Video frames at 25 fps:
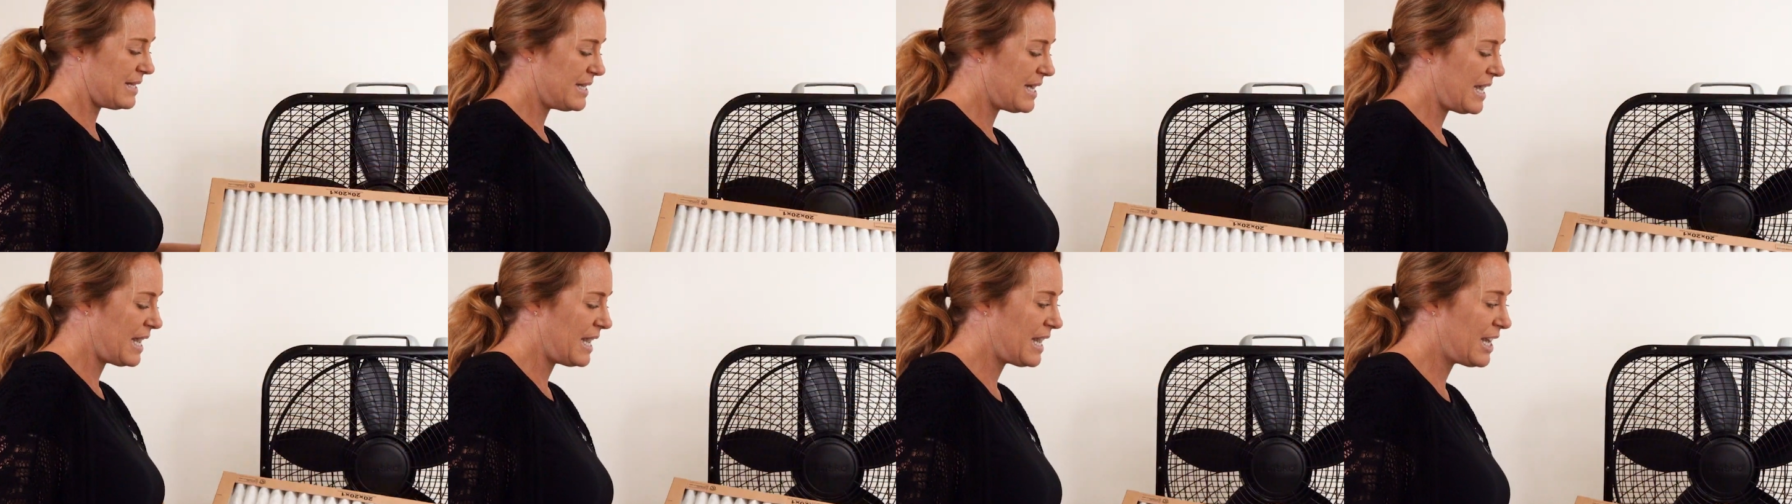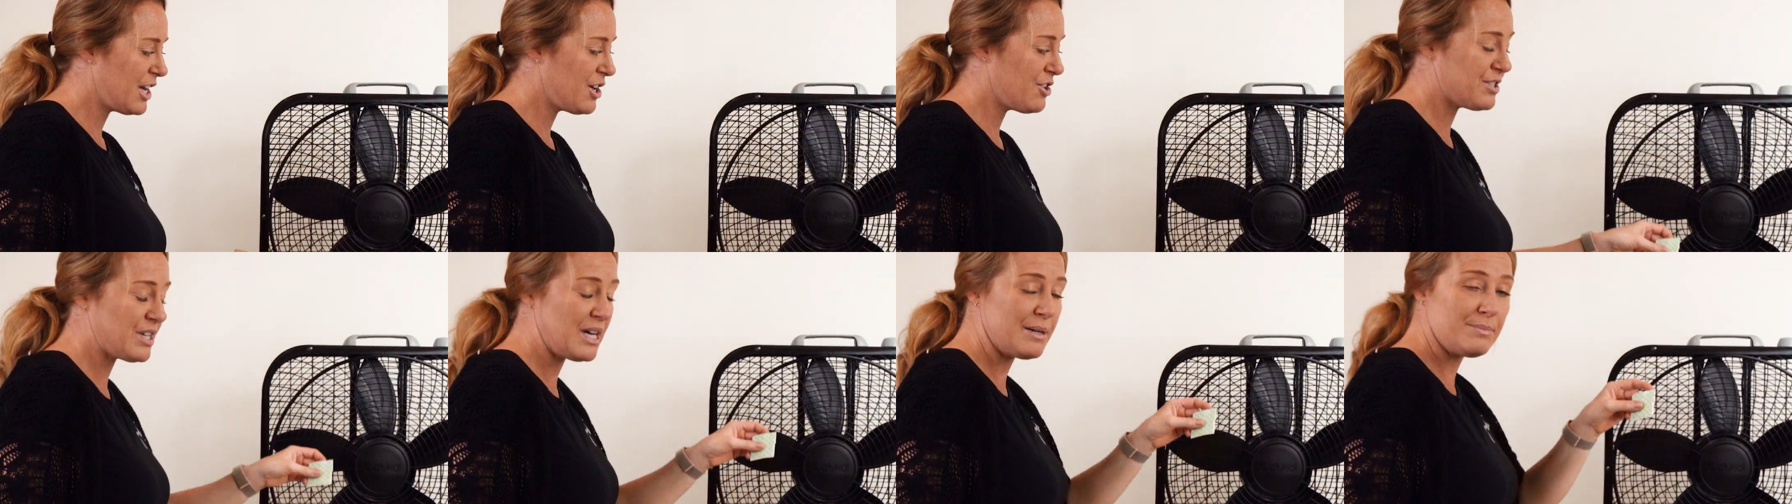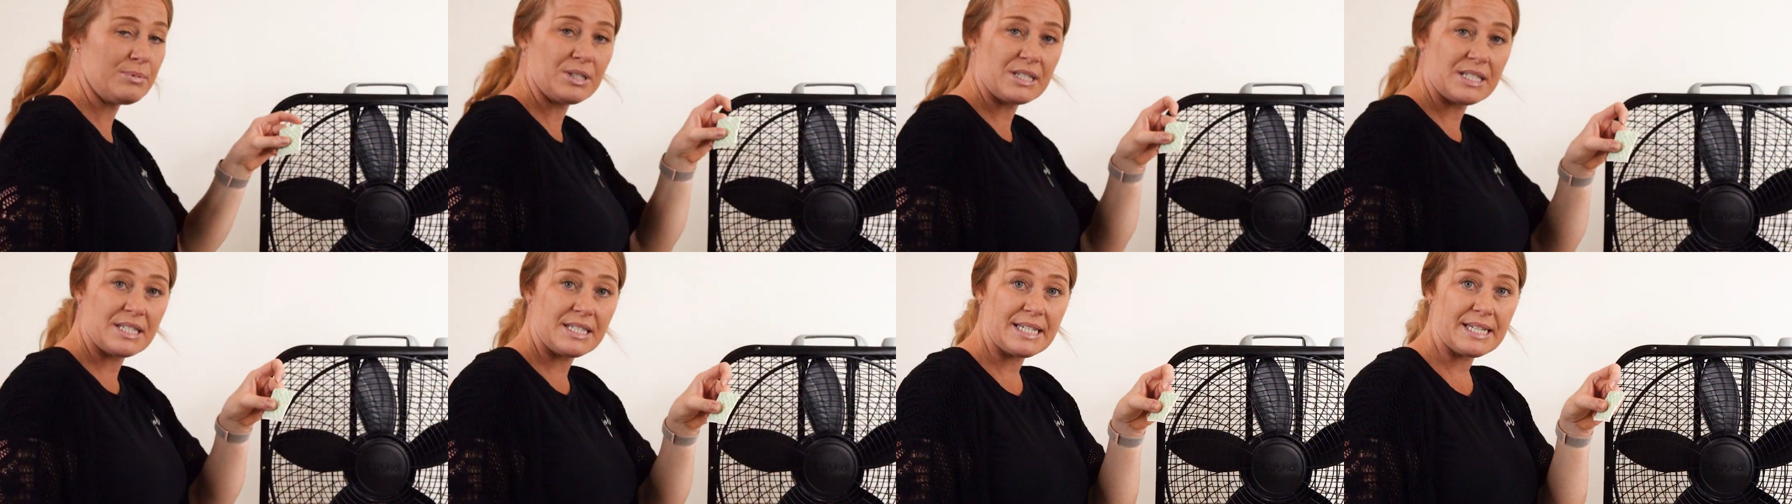take your
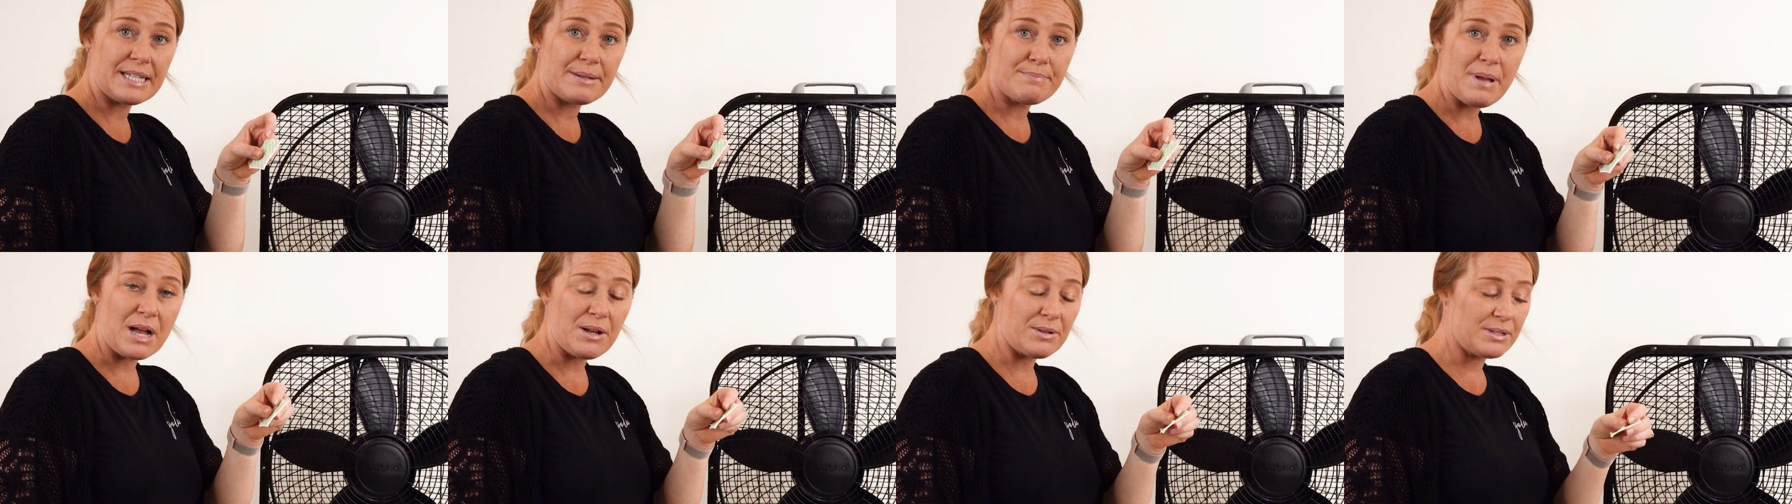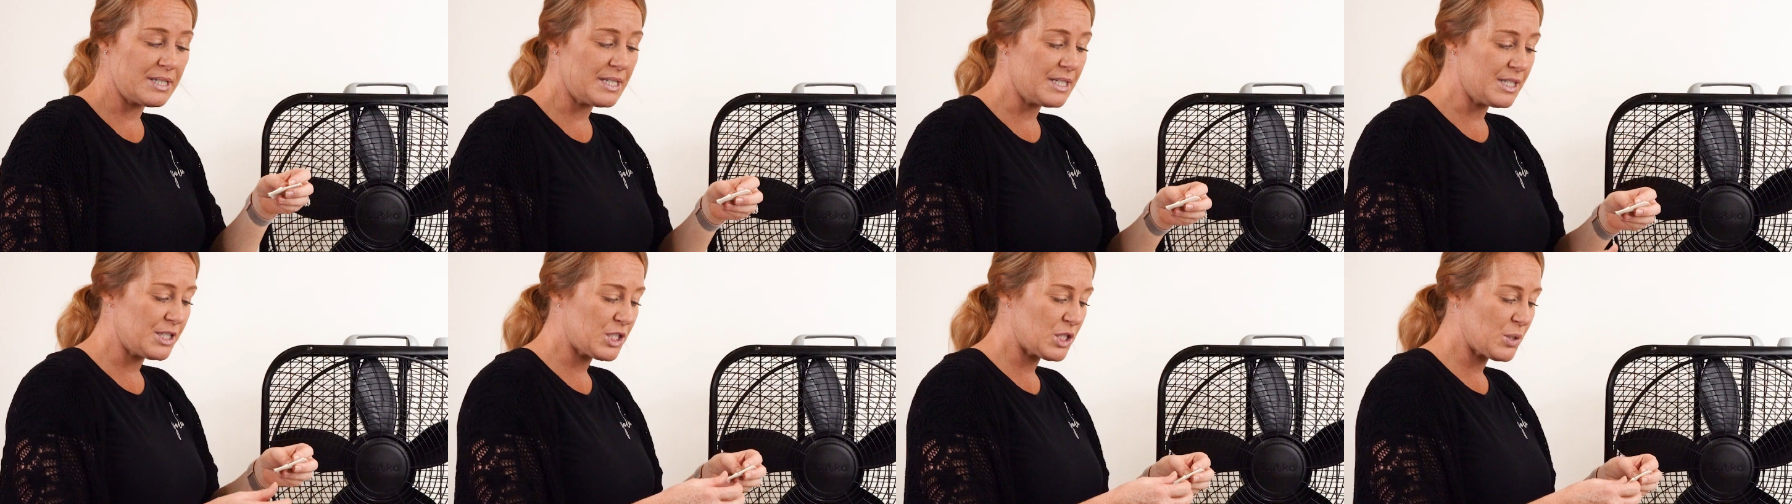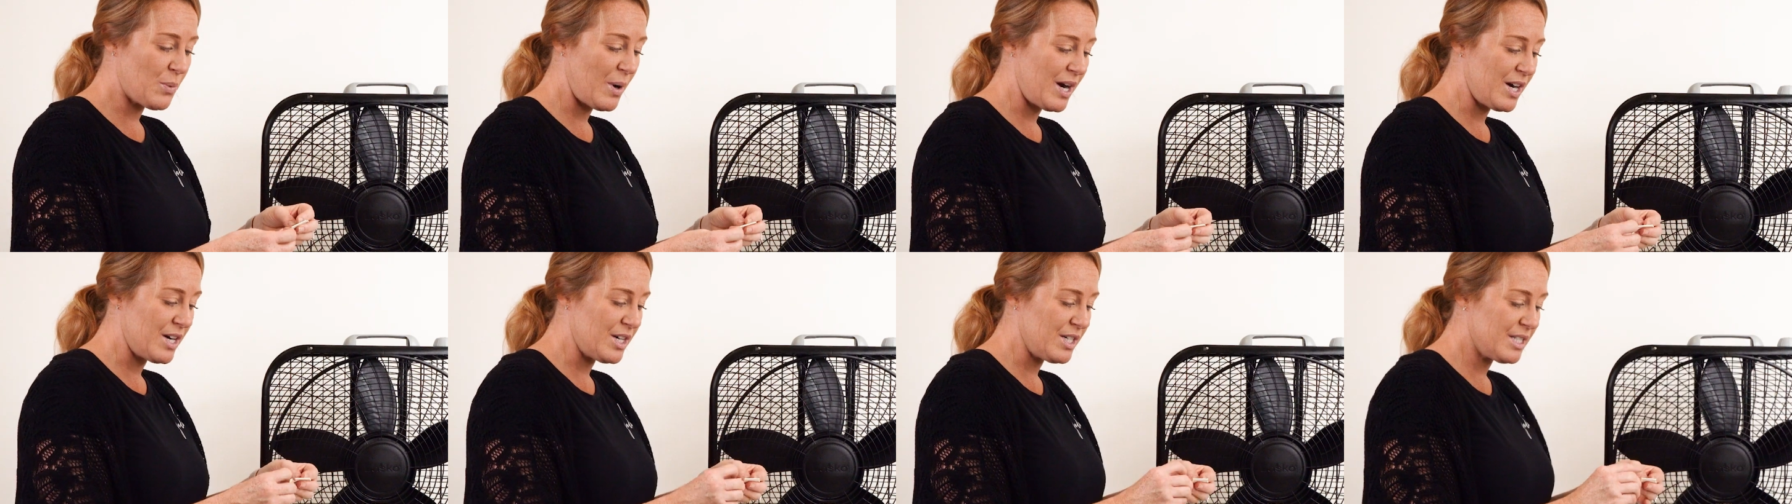double stick mounting
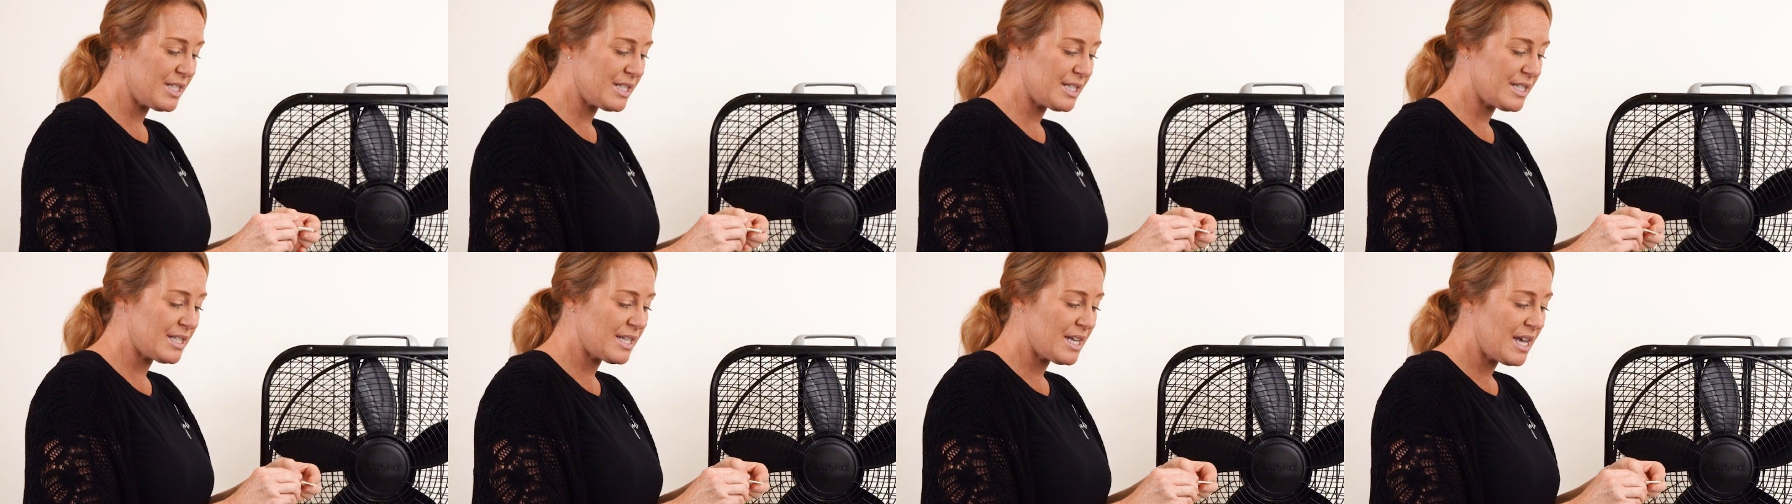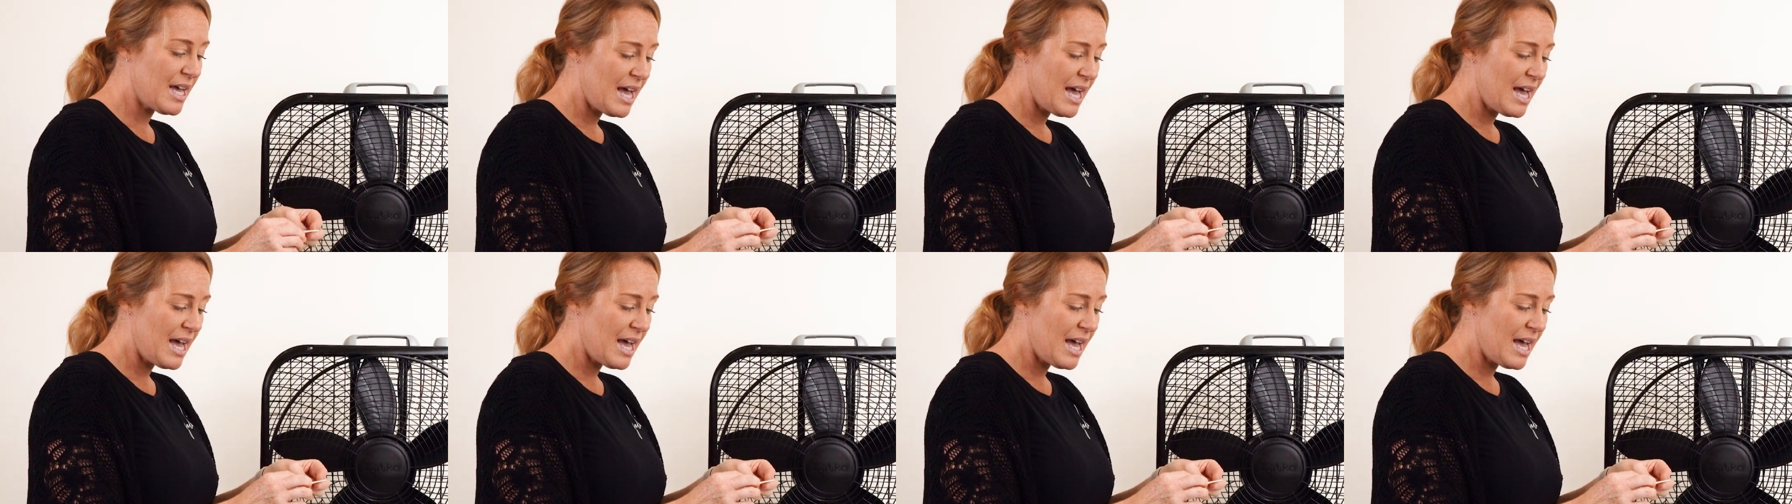squares.